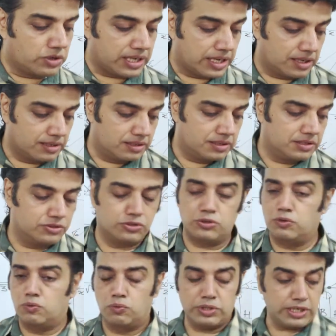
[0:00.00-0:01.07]
Okay,
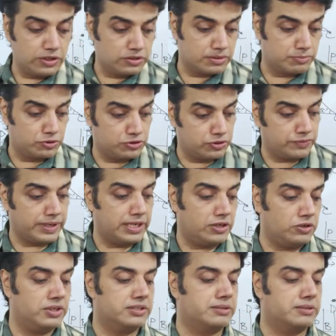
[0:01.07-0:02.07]
so what are you supposed to find out?